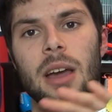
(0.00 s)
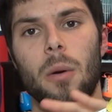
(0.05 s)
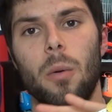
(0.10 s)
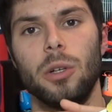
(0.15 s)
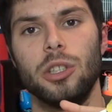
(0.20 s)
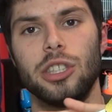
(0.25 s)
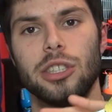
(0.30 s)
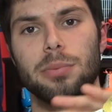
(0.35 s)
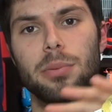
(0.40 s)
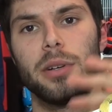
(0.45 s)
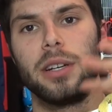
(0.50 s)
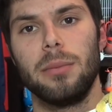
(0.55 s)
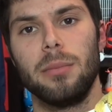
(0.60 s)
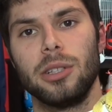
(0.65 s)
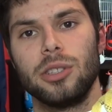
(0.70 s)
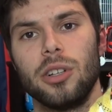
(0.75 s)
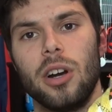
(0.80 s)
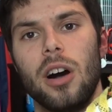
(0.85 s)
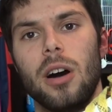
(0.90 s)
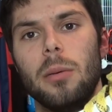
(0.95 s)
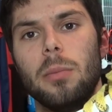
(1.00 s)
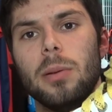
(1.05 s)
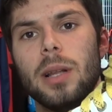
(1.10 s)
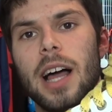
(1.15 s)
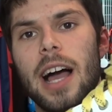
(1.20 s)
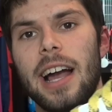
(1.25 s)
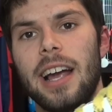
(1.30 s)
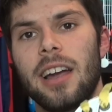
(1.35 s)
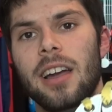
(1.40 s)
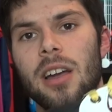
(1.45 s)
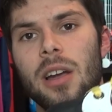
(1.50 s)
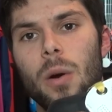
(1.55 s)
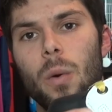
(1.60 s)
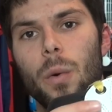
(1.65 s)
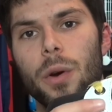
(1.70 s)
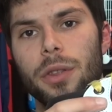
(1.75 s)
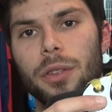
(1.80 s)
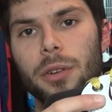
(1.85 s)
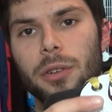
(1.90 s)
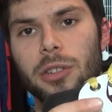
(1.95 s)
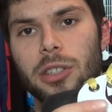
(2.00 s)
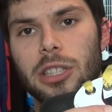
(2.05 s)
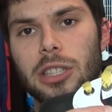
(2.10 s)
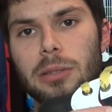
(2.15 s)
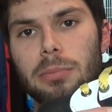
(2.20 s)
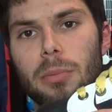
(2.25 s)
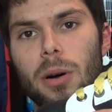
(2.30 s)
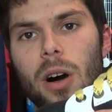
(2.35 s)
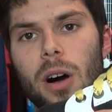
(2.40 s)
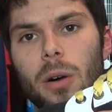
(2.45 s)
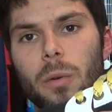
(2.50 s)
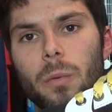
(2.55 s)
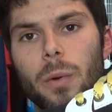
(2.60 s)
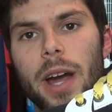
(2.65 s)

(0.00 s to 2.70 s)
which is pretty much all black, with your small